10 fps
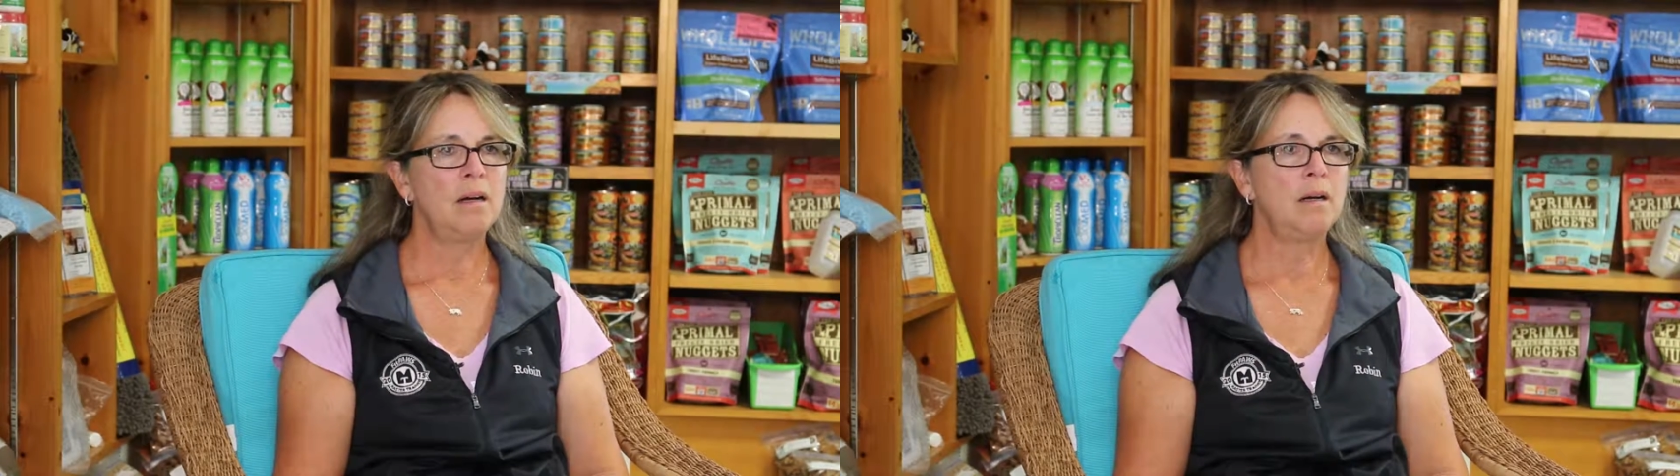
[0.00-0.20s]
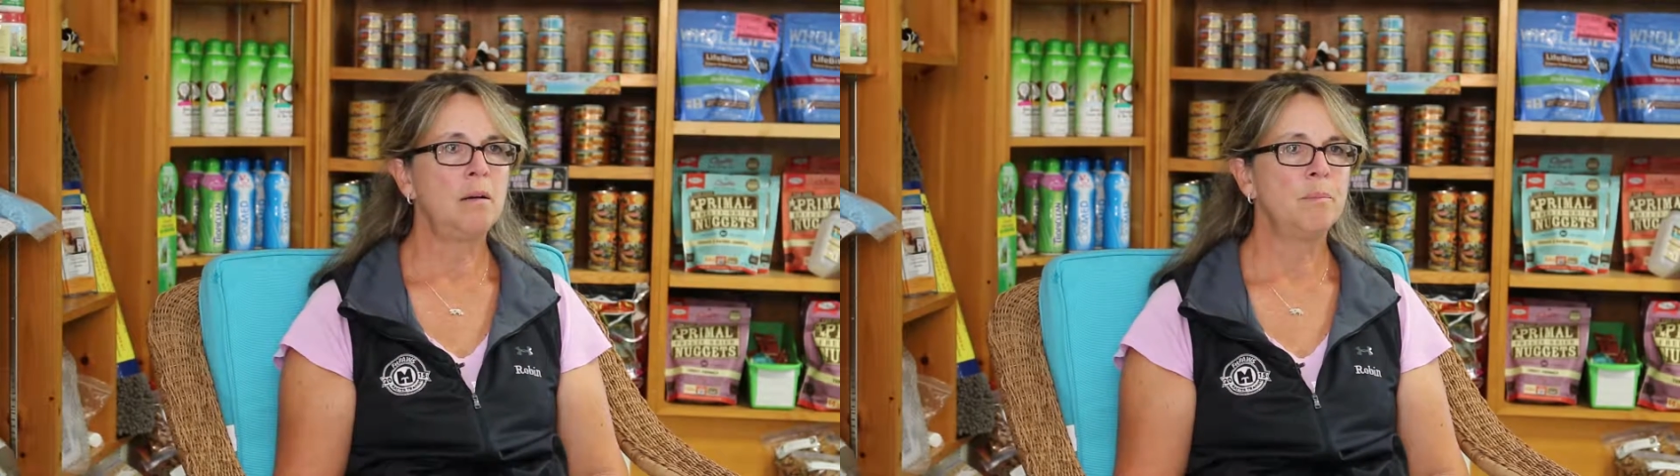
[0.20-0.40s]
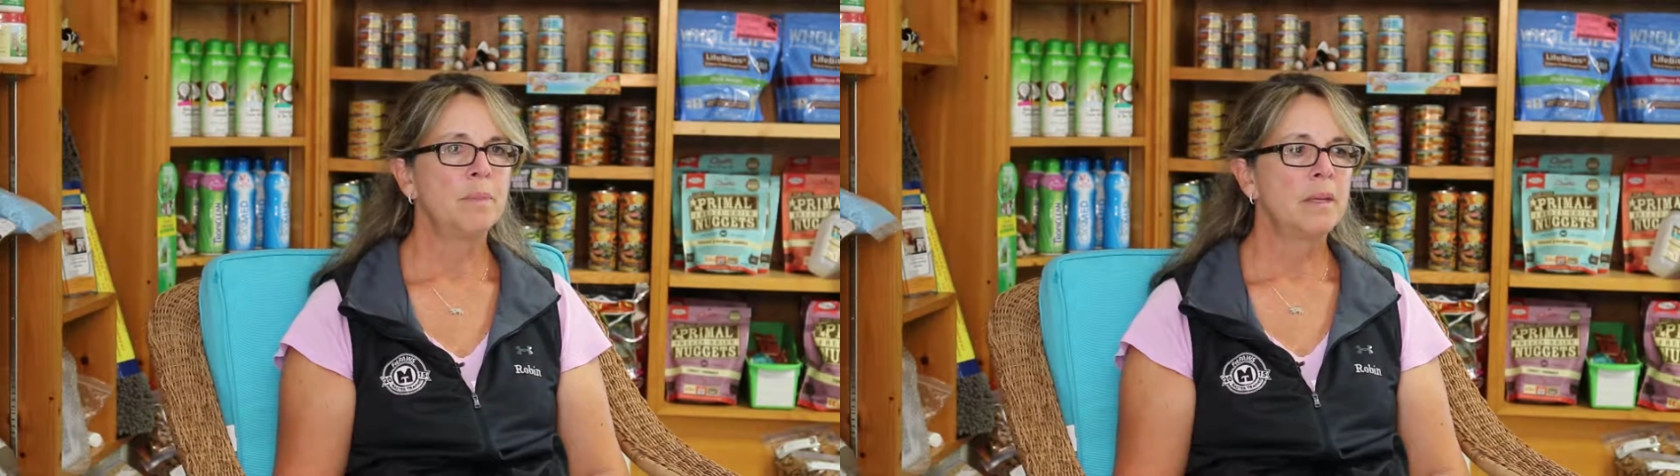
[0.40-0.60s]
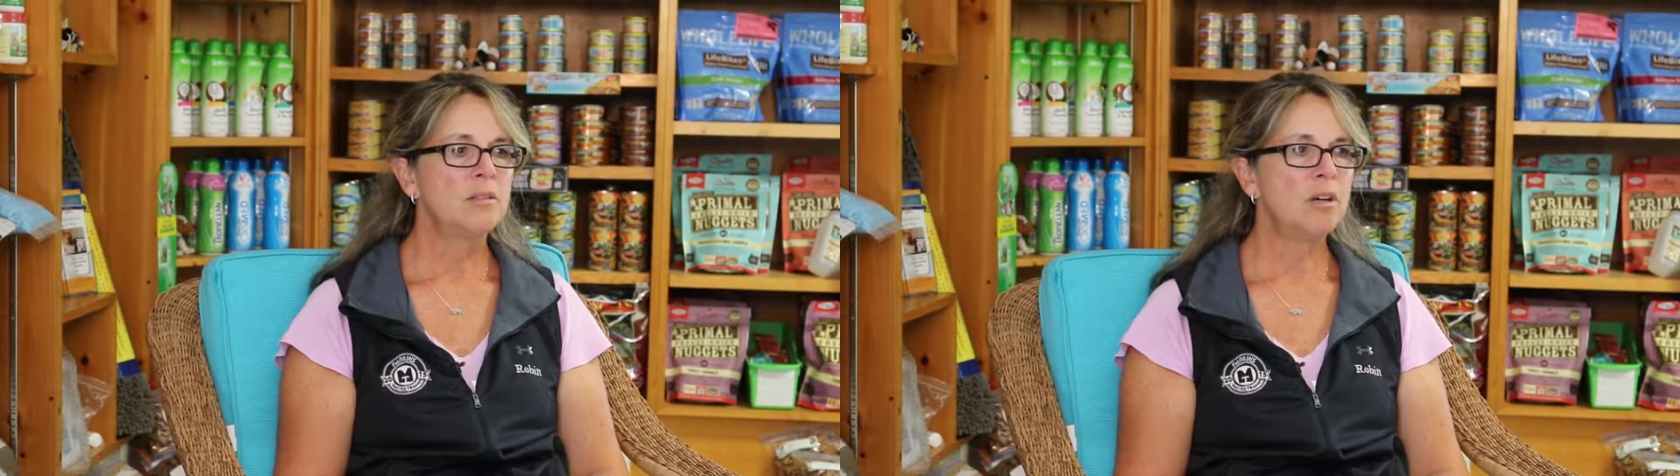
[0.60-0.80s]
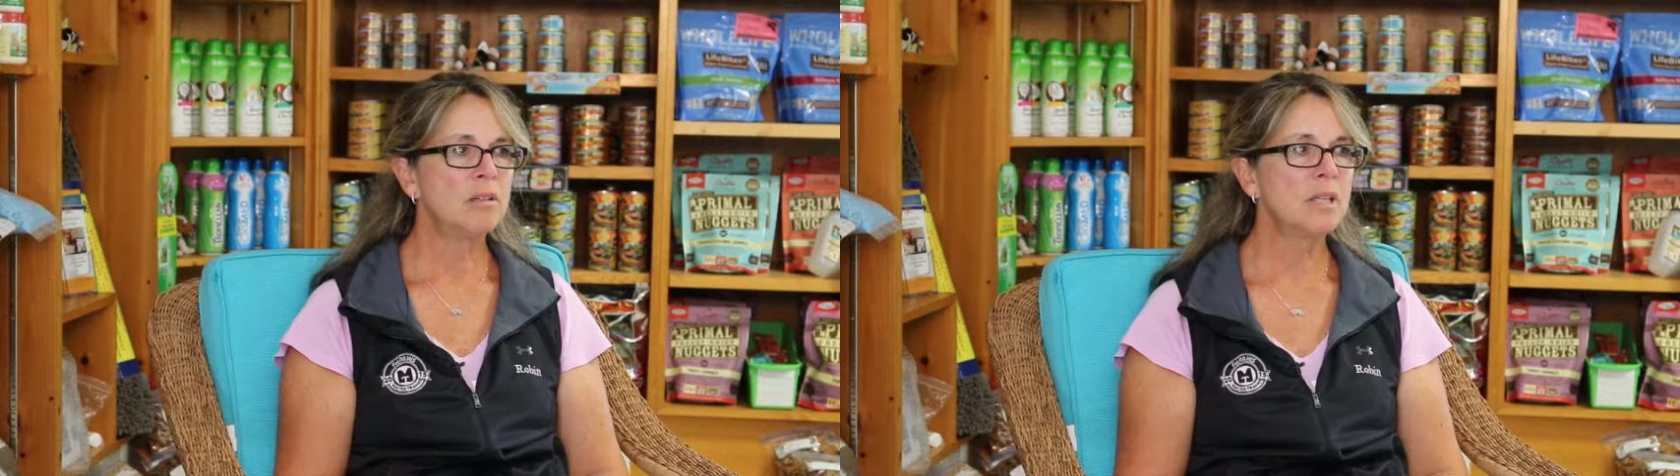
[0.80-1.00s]
Um,
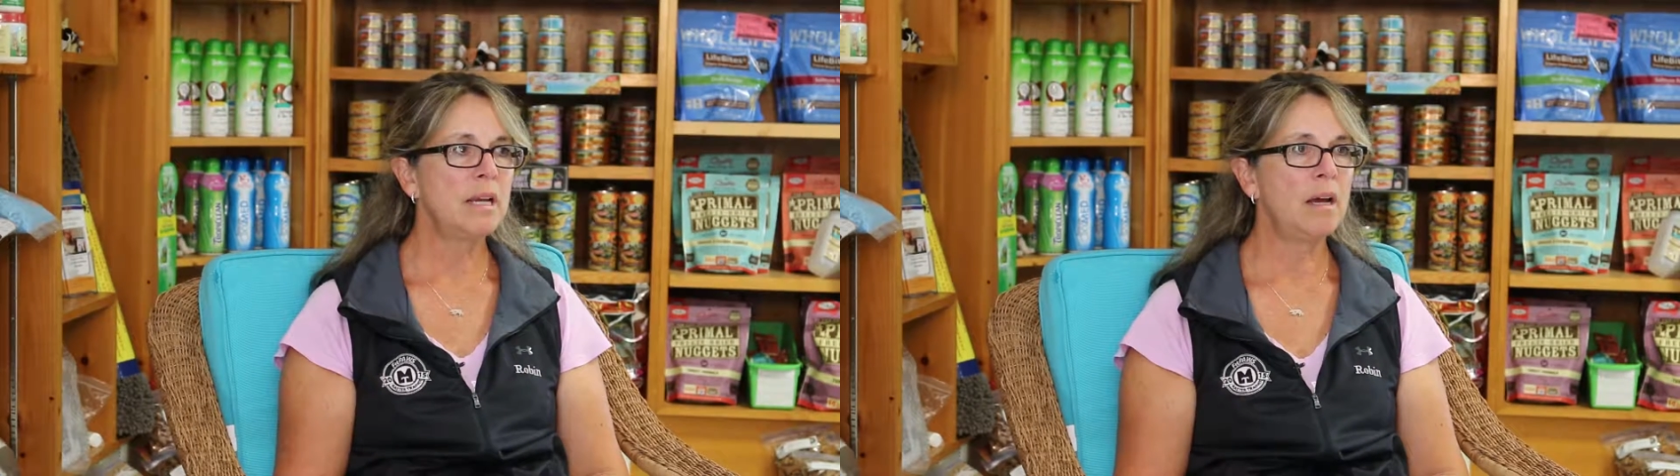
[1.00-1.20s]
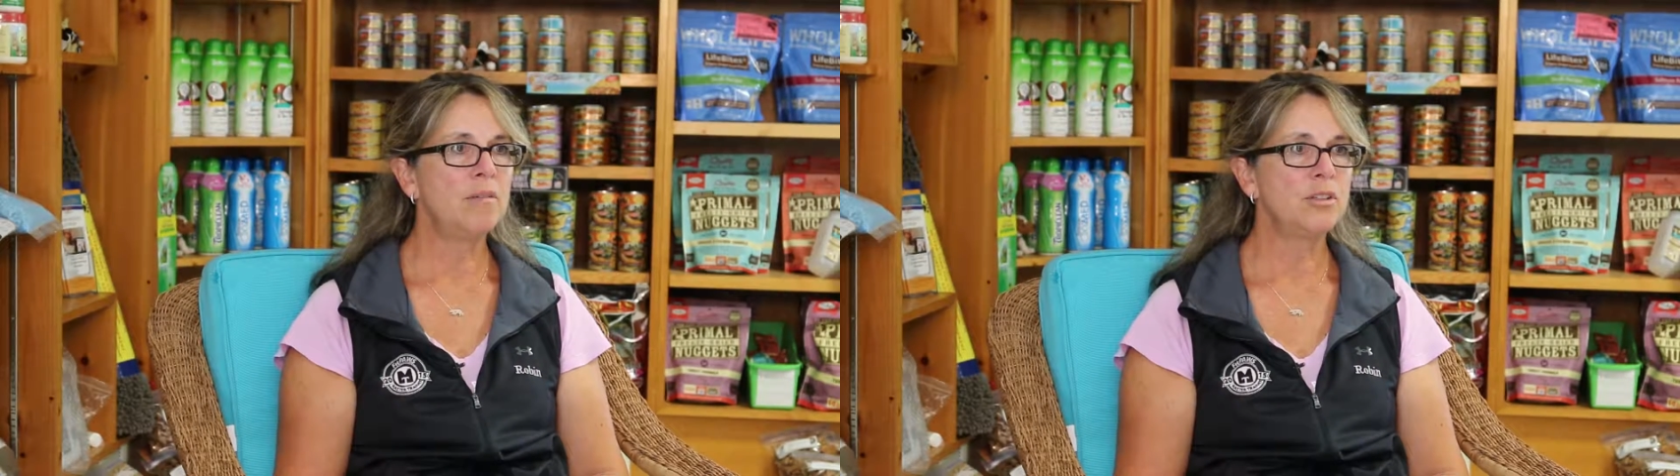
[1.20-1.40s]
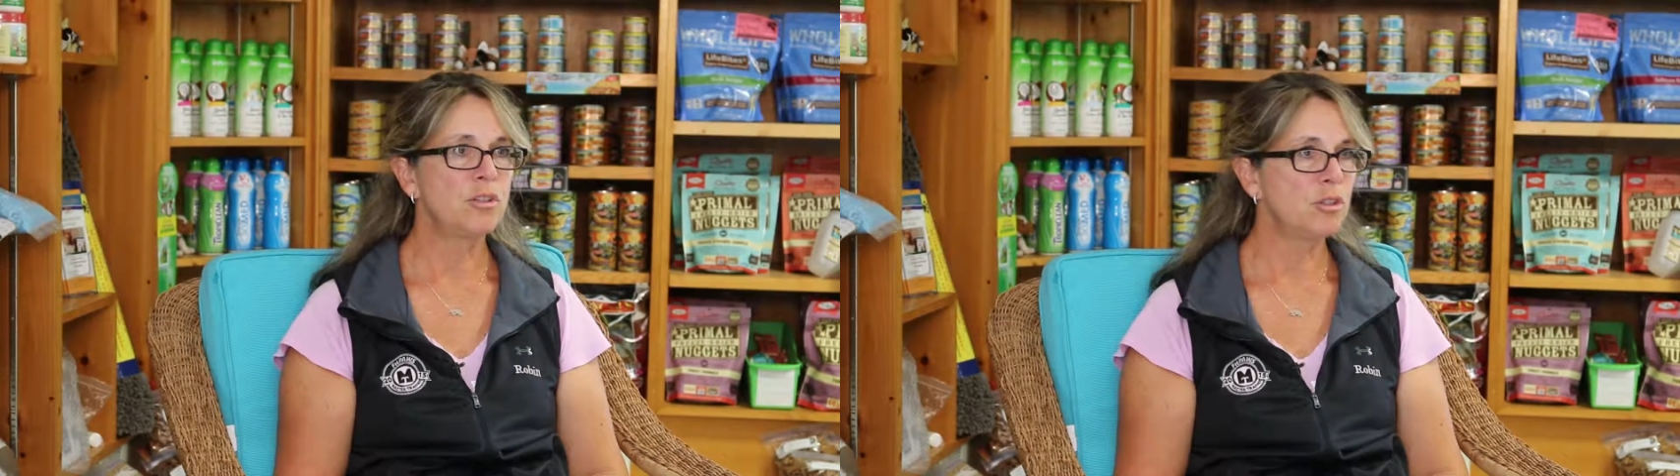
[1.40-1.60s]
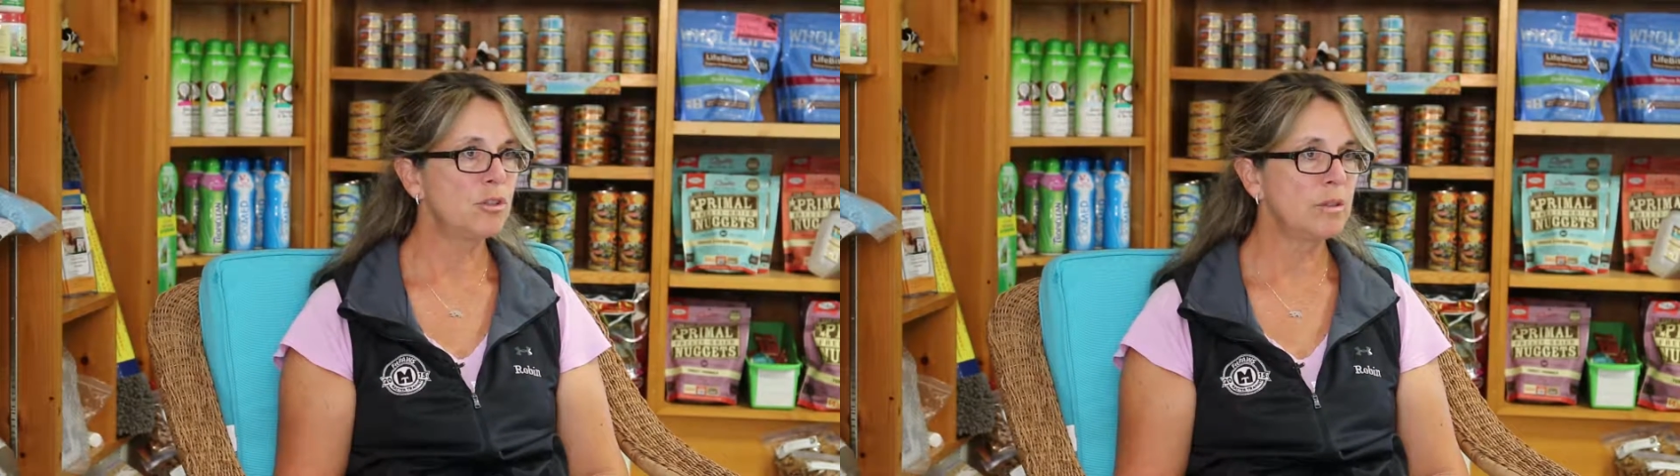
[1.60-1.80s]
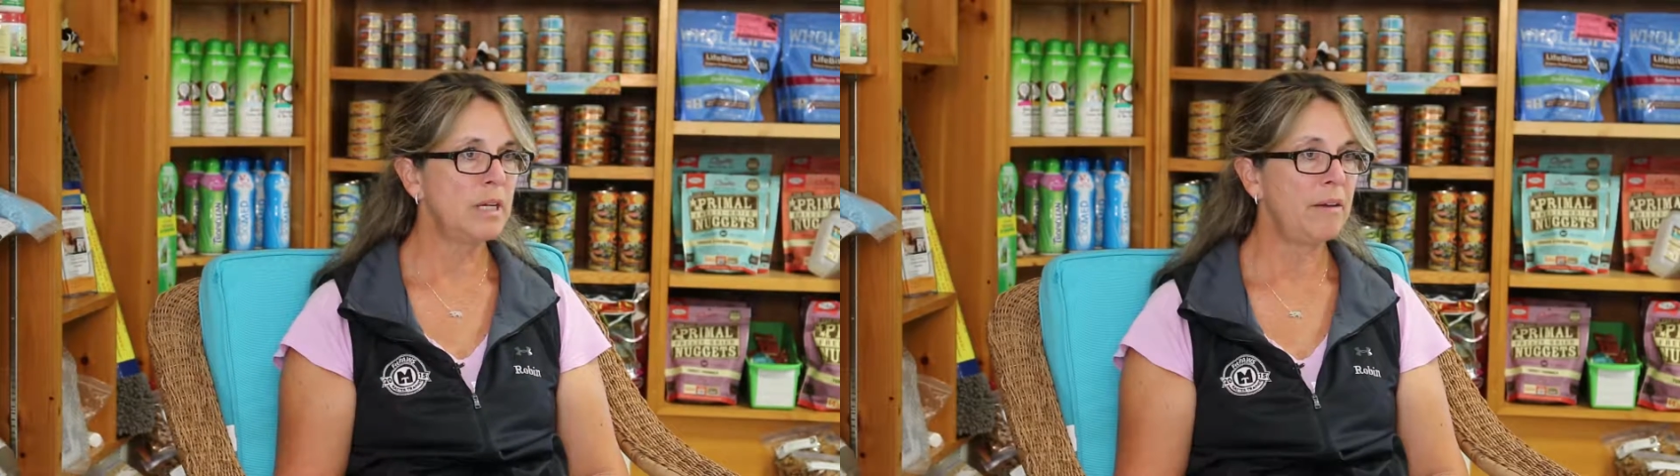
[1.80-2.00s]
dogs that have a surgery,